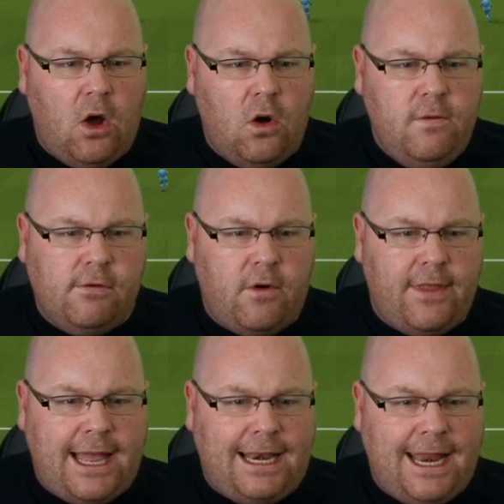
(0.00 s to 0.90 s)
over
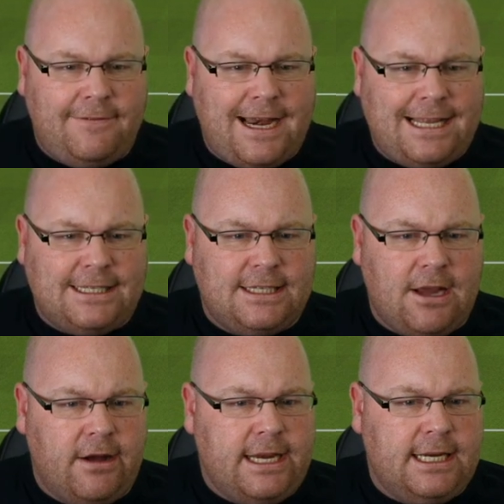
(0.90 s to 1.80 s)
on that left-hand
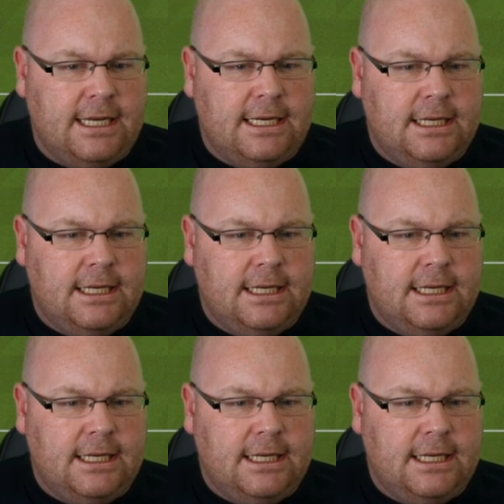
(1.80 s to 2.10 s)
side.